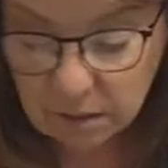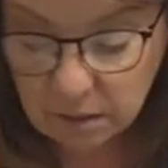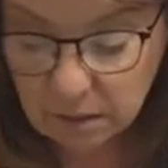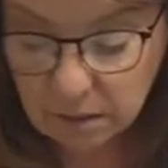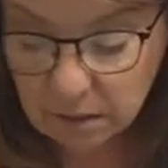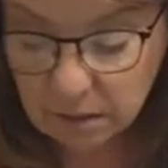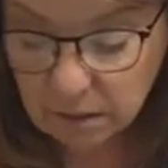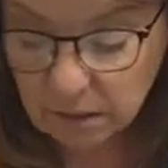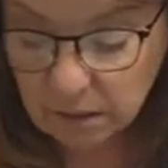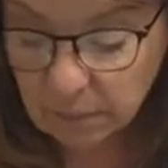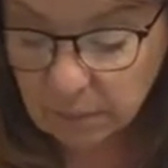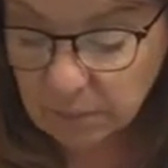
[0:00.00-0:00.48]

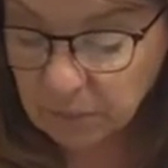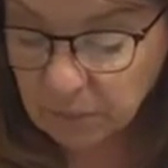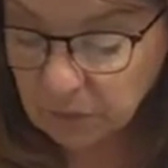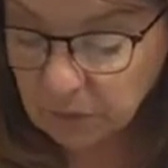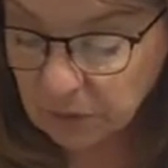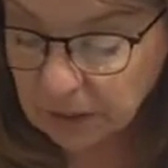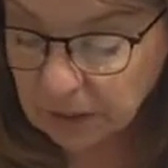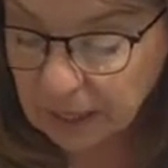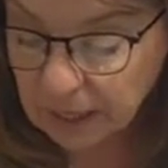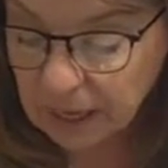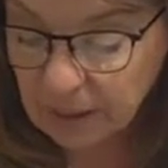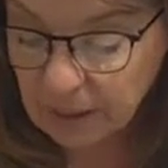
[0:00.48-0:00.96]
I'm
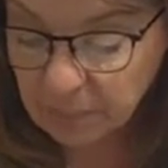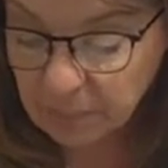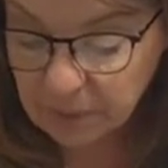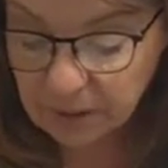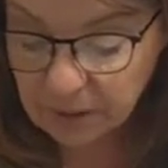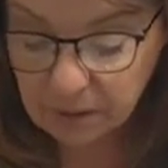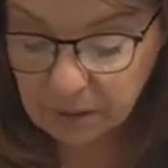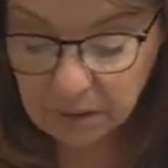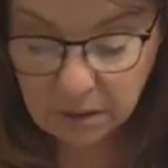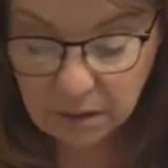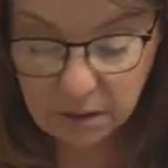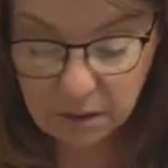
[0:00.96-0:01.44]
really happy.
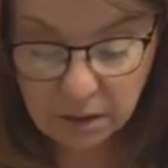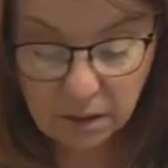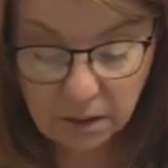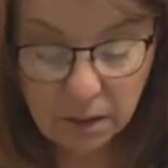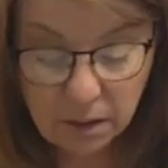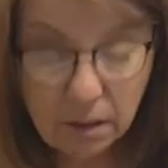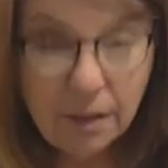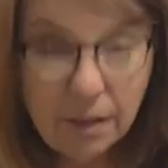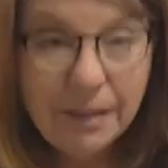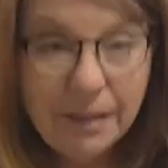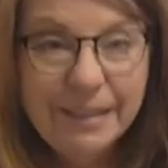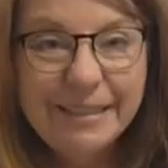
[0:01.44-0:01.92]

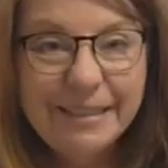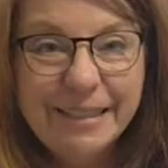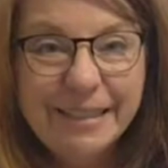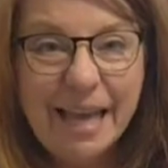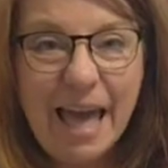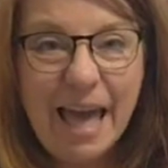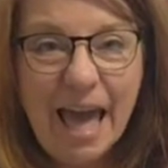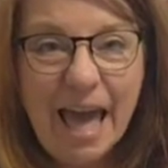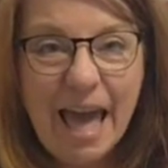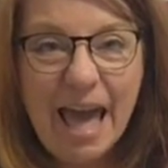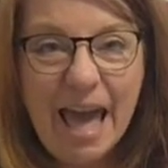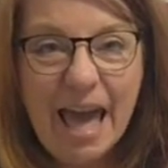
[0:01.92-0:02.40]

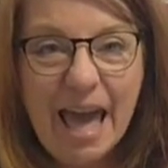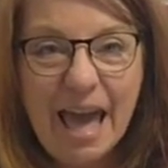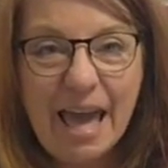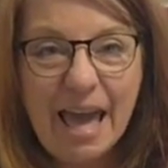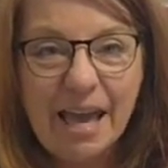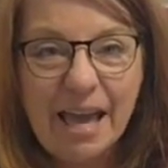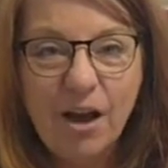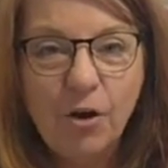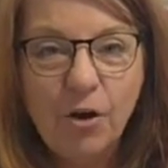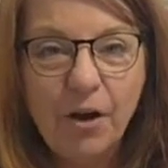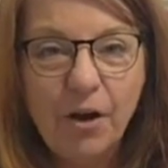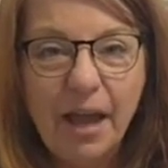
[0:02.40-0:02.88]
Yay!
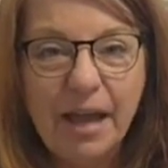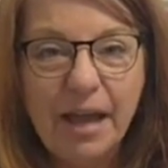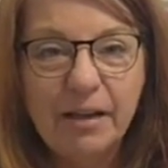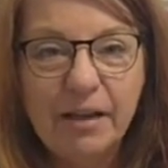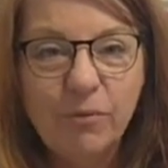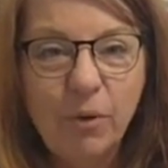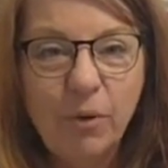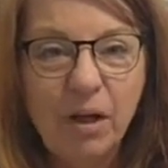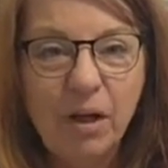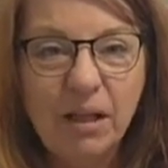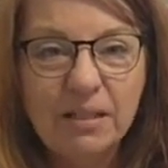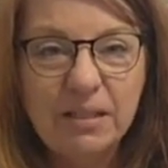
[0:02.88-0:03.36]
Okay,
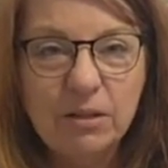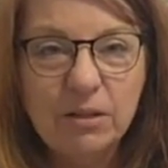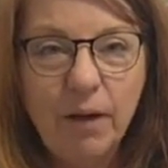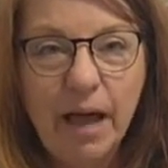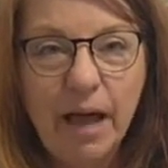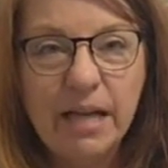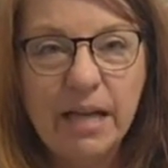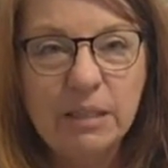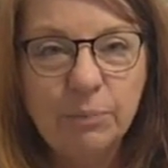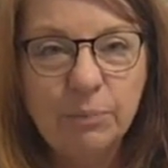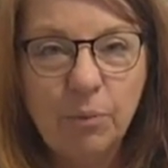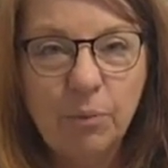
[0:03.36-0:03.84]
well, so
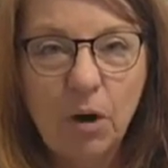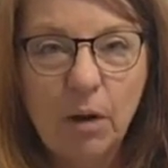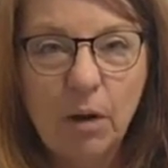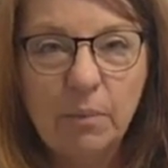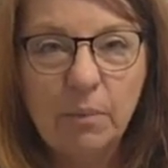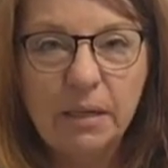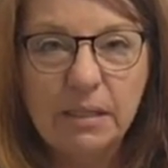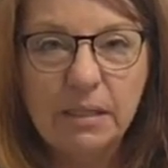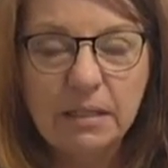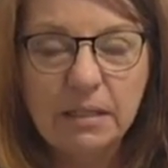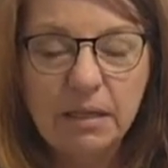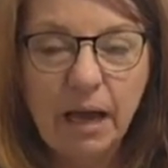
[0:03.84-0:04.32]
as
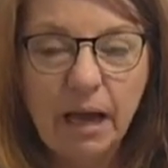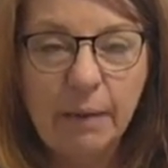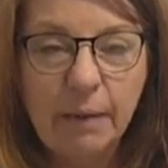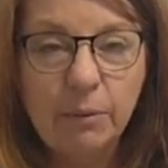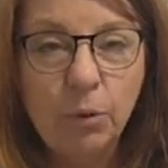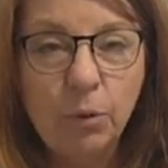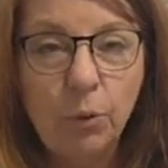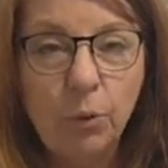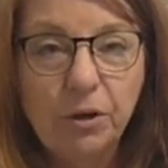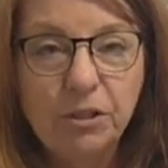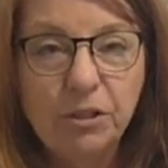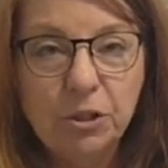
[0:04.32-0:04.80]
promised, I'm
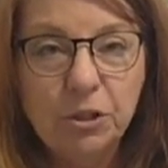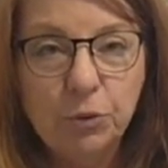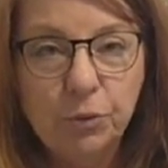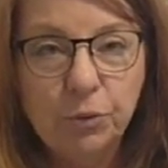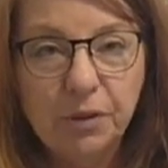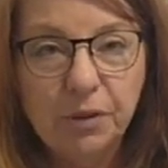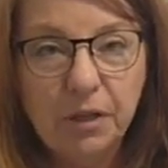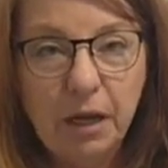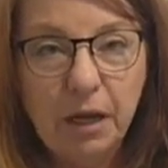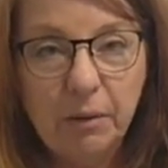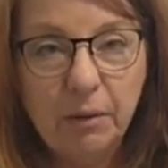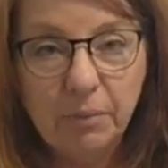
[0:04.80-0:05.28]
going to
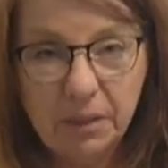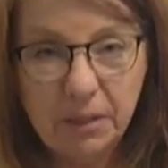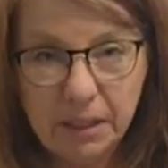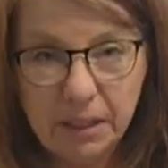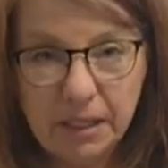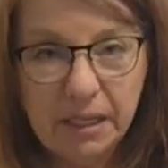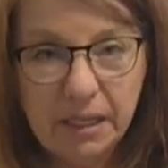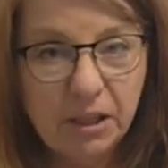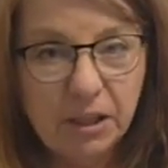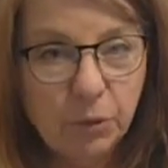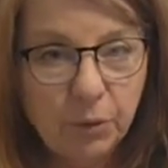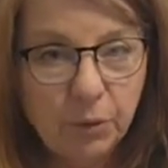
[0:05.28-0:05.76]

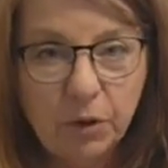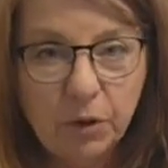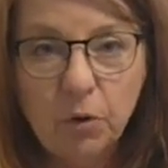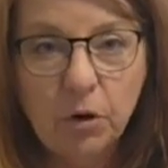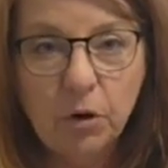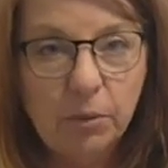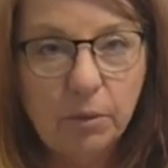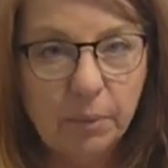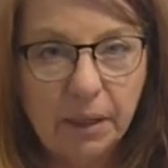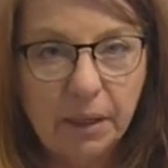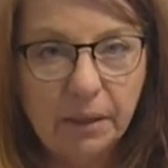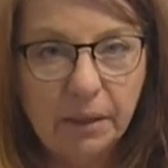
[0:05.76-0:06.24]
hit the
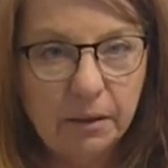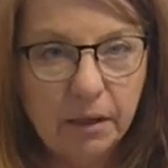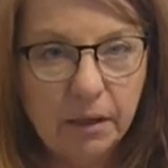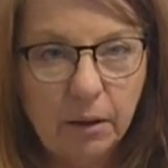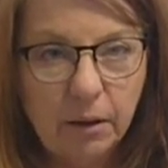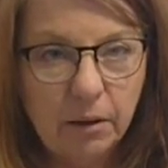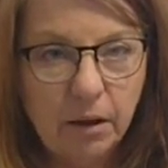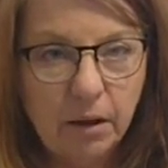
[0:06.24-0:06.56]
record button now.